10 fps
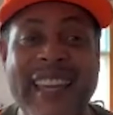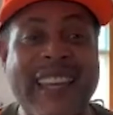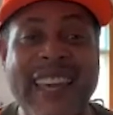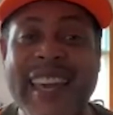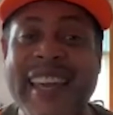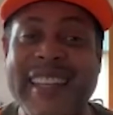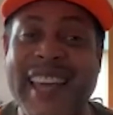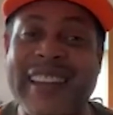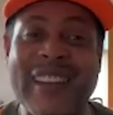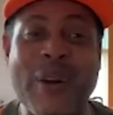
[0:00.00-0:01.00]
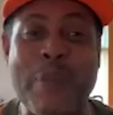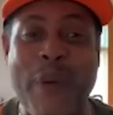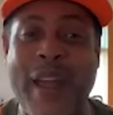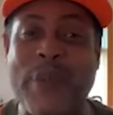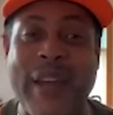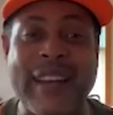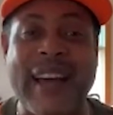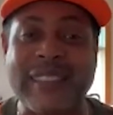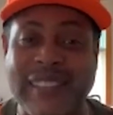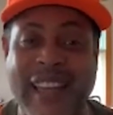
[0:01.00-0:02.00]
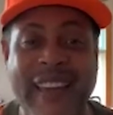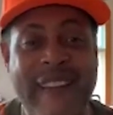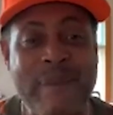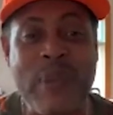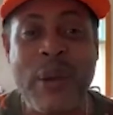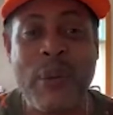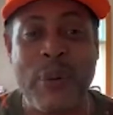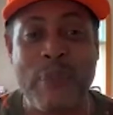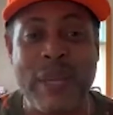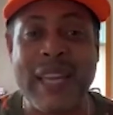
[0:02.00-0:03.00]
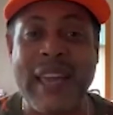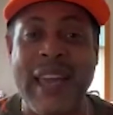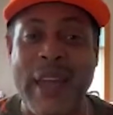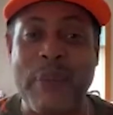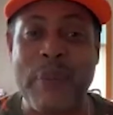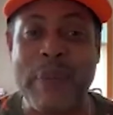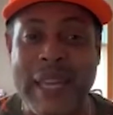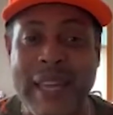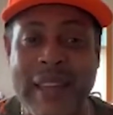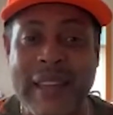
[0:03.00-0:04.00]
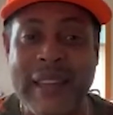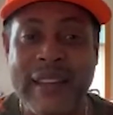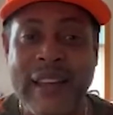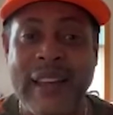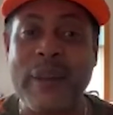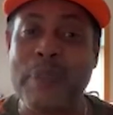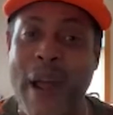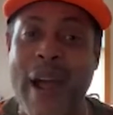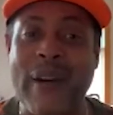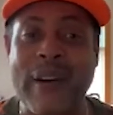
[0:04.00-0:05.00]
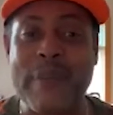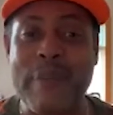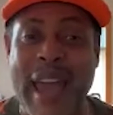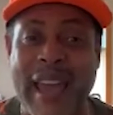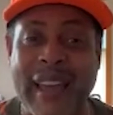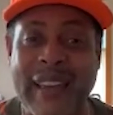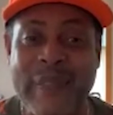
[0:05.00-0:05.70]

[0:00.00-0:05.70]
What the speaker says: And the king taking a little break right now saying, with me and the brow come back,